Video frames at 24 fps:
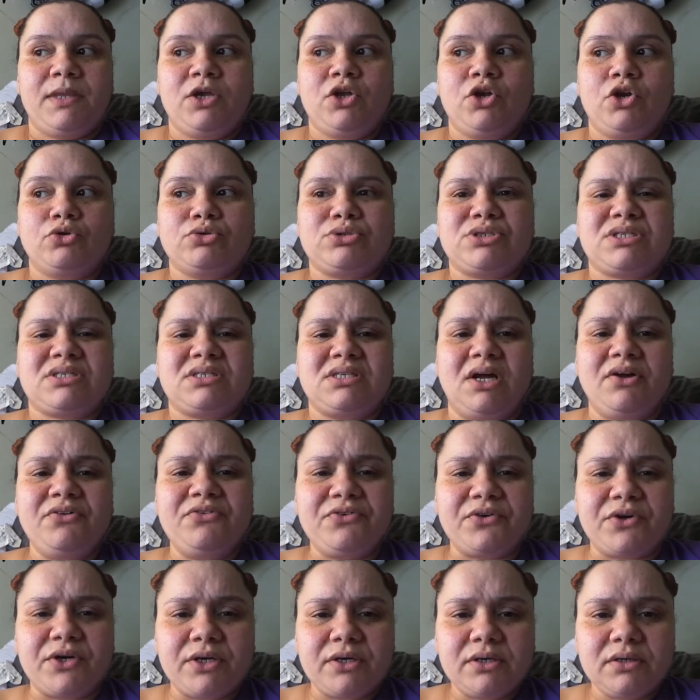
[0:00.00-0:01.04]
you know,
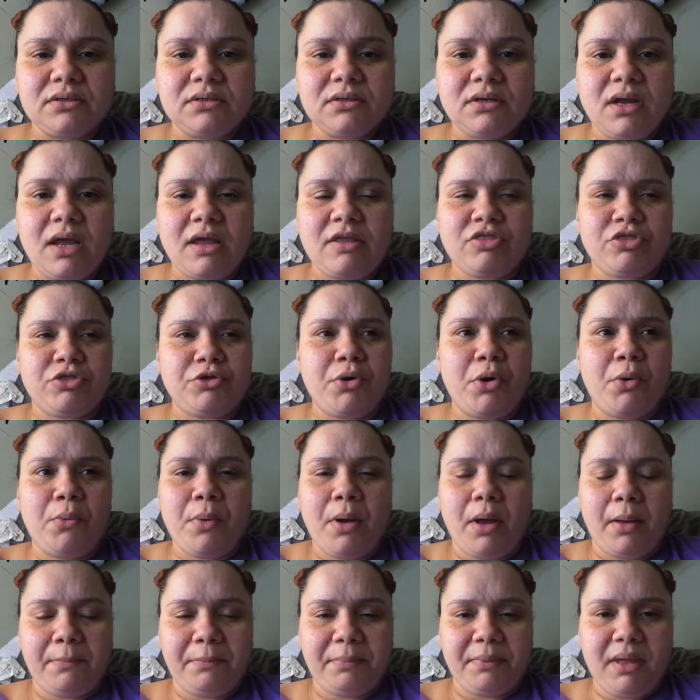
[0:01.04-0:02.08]
suffer and
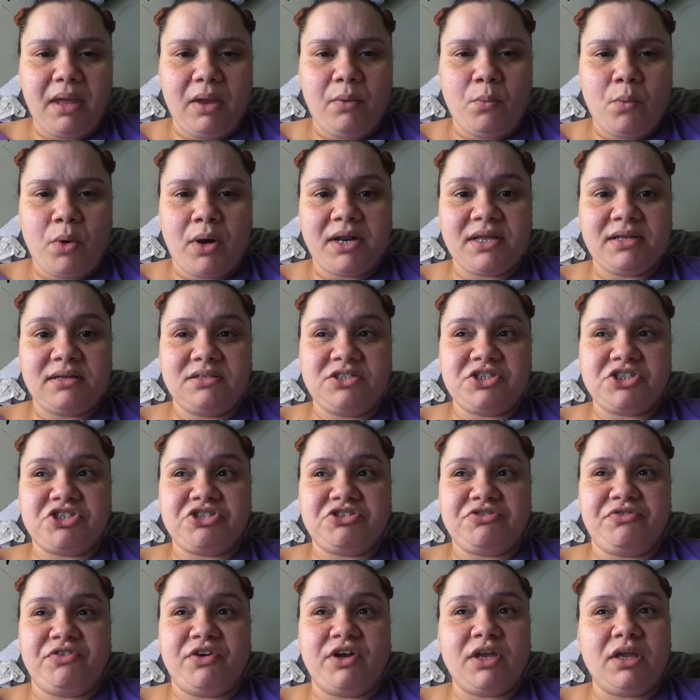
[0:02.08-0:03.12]
throw up and want to
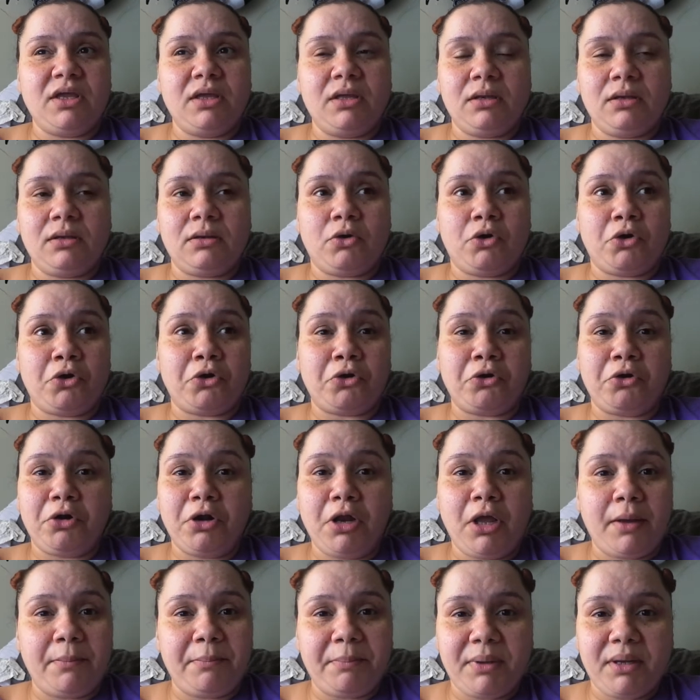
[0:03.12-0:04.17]
just fucking
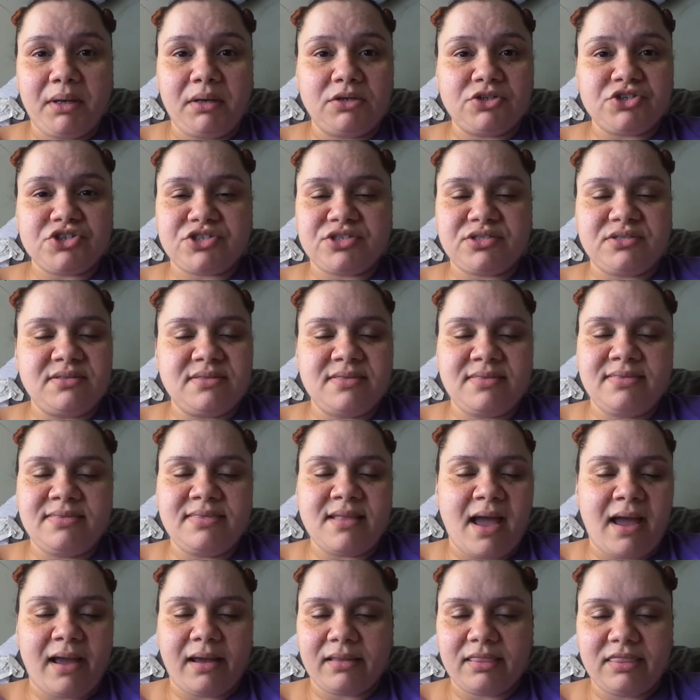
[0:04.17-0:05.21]
curl up and just
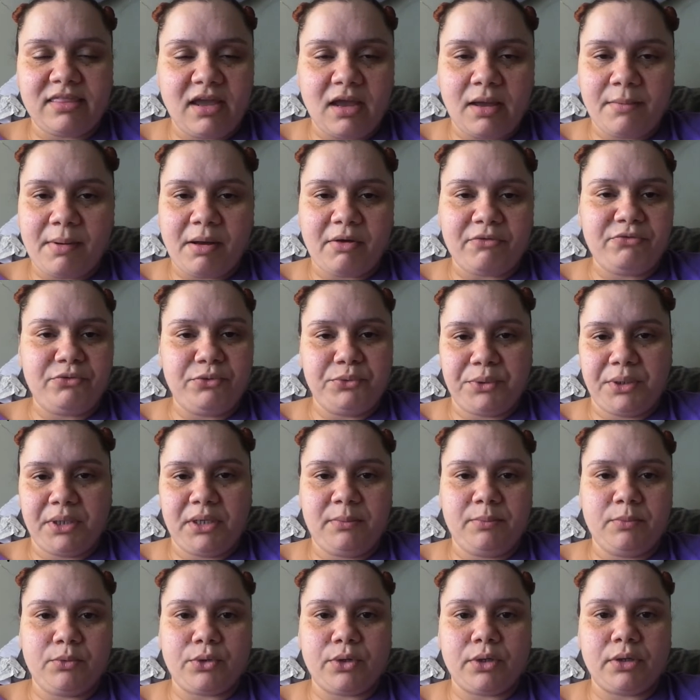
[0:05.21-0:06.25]
not think about food
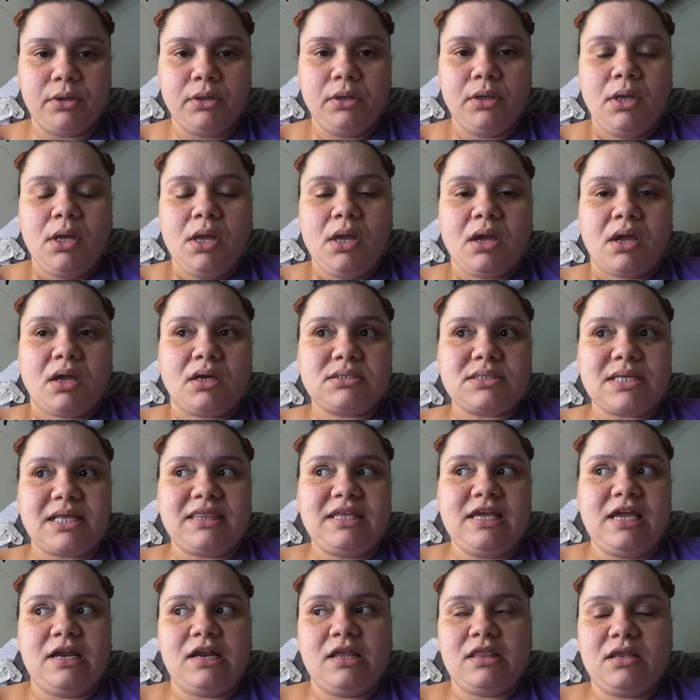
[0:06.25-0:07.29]
anymore. Because
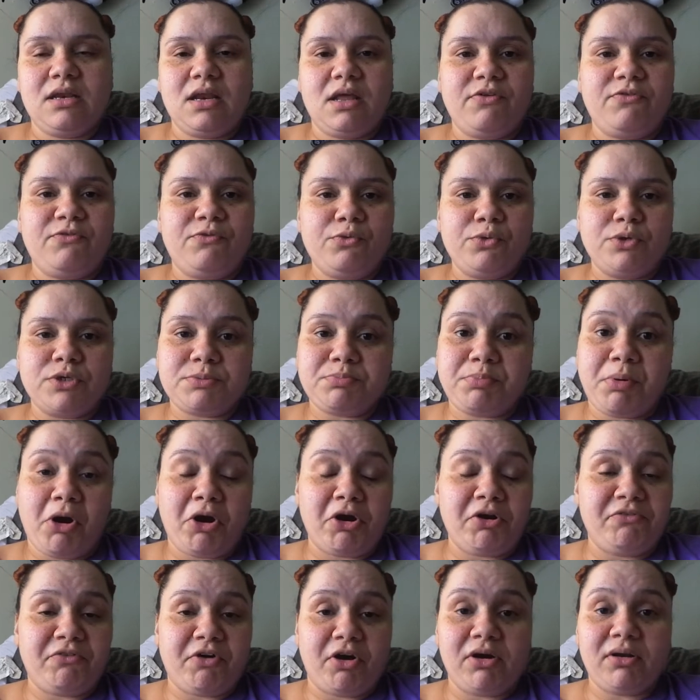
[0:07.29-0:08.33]
at the end of the day, food is
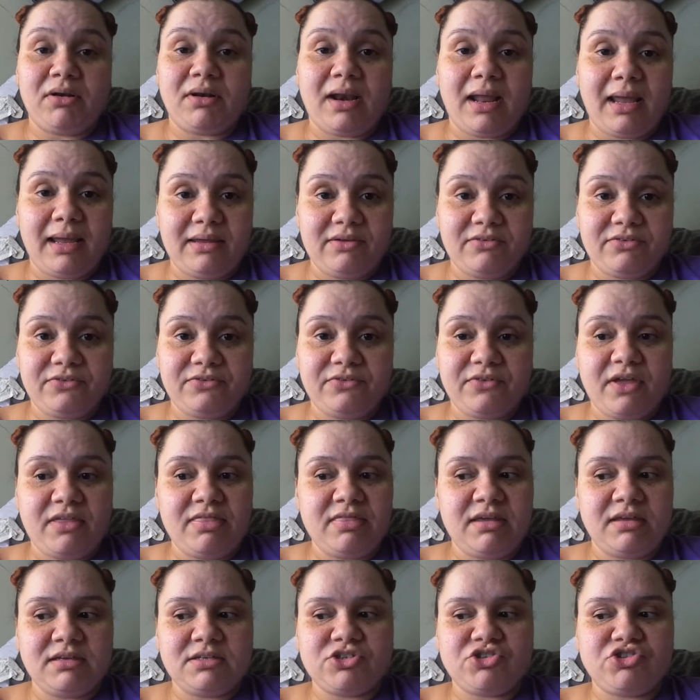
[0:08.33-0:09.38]
part of our life,
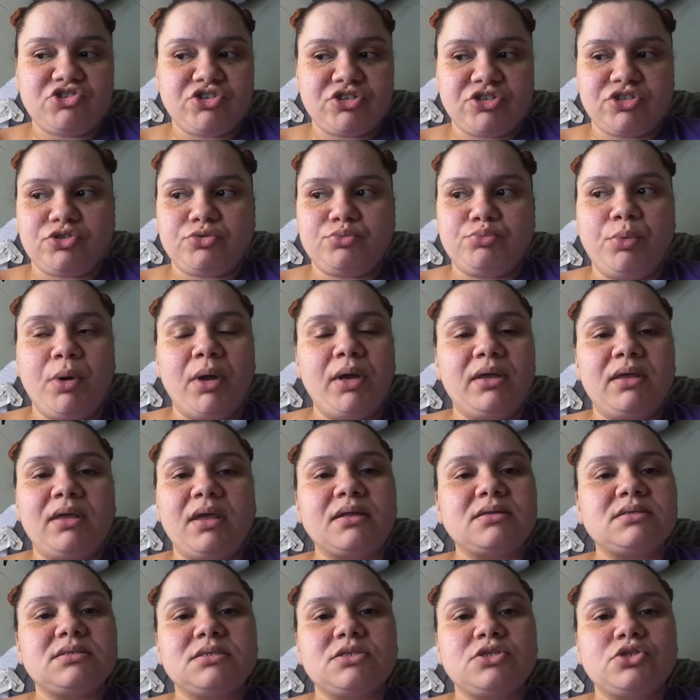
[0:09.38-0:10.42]
and that's just what
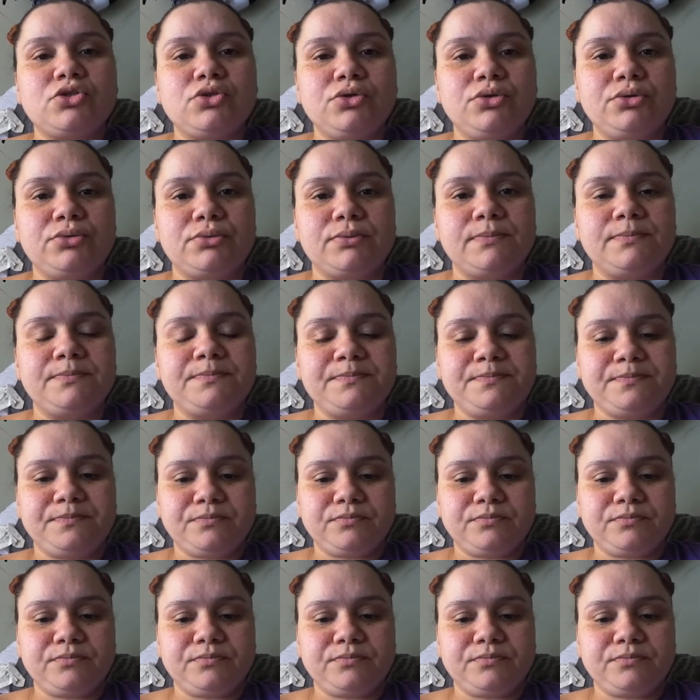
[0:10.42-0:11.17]
gets us through.